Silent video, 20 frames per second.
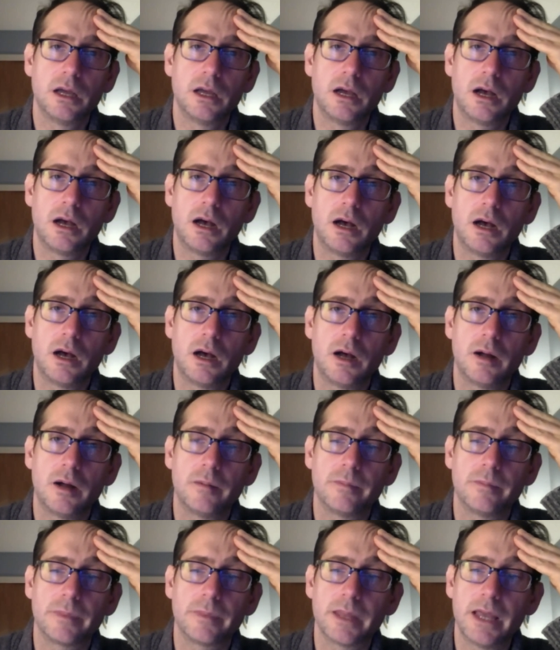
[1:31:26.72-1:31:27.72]

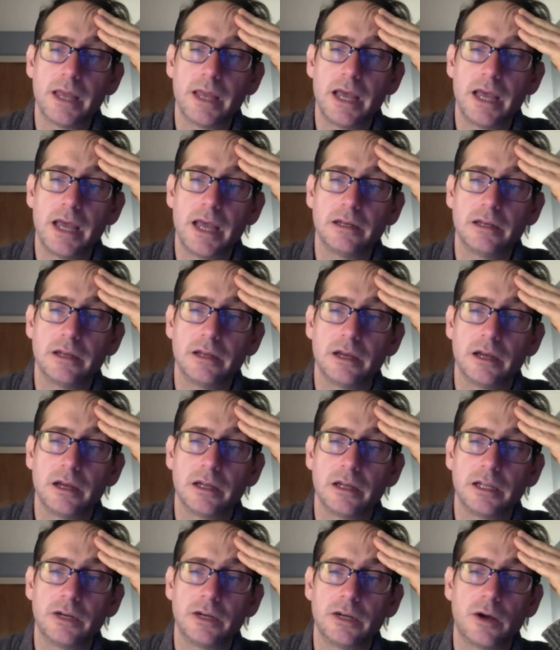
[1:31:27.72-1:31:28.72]
um, and uh,
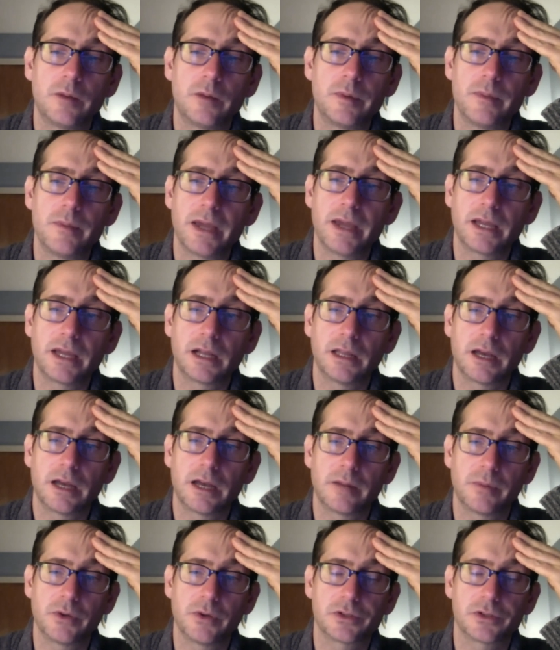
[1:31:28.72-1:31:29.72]
you know, I'll be making a lot
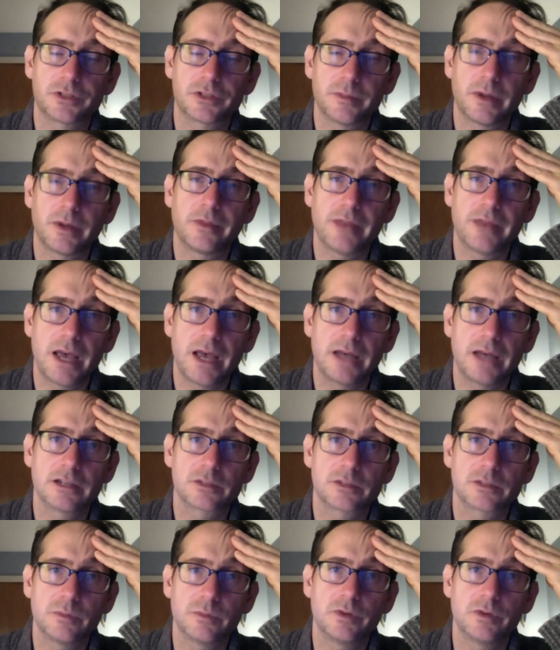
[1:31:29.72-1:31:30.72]
of posts about that
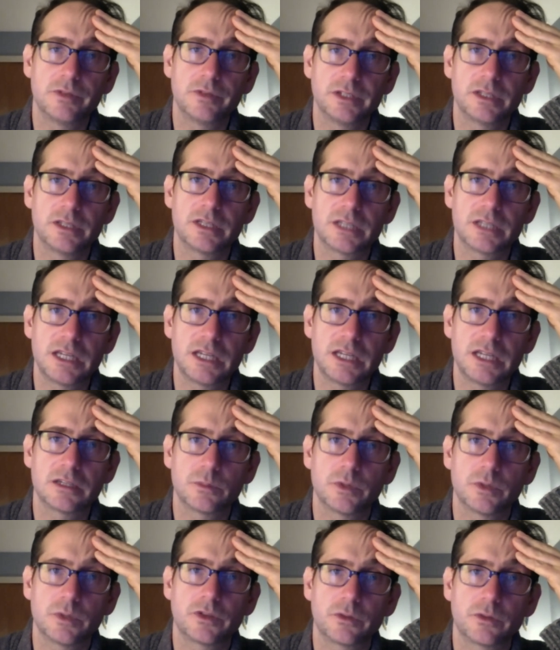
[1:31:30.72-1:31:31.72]
as we move into the season,
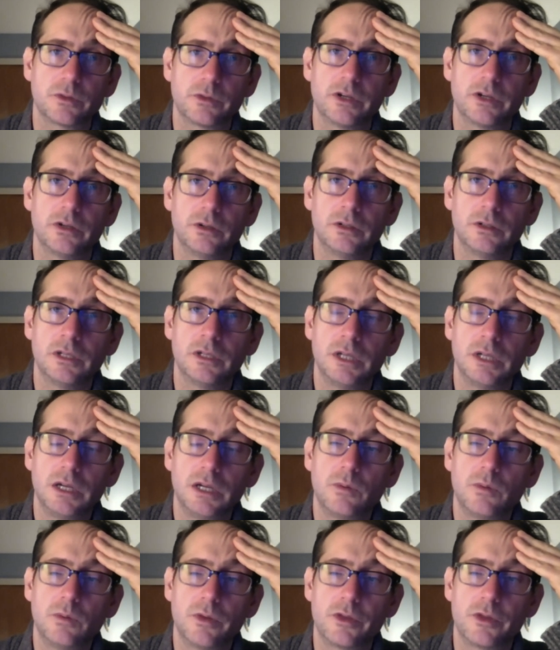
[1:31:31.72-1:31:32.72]
what the real
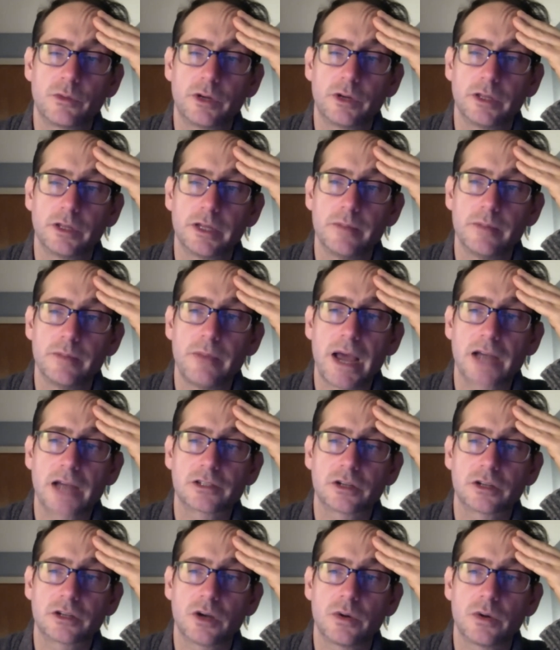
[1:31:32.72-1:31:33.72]
what the real
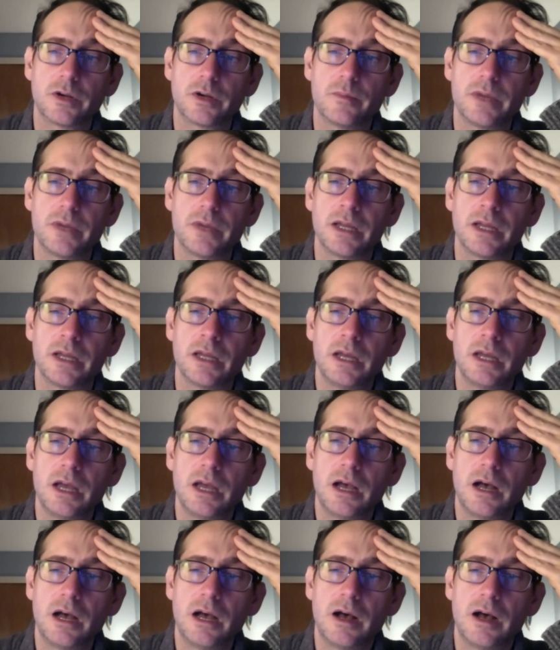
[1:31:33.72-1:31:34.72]
impacts are going to be.
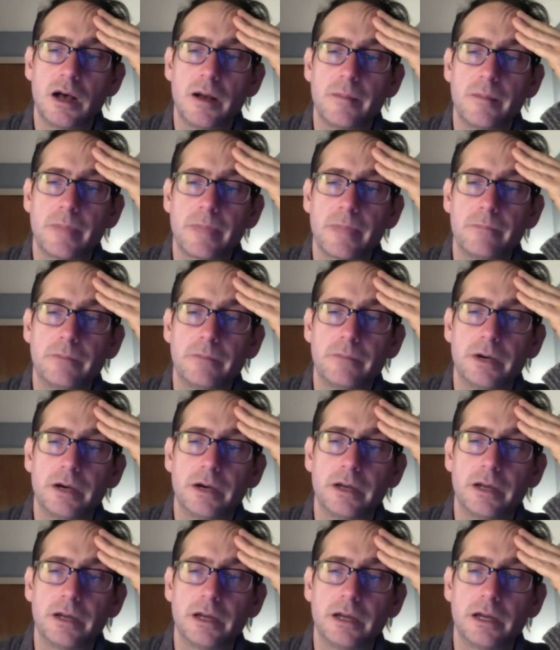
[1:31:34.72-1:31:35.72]
Um,
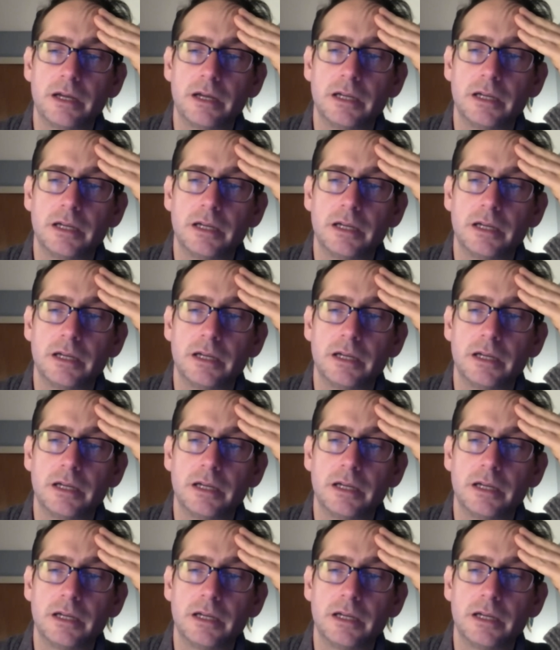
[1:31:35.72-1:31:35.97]
but uh,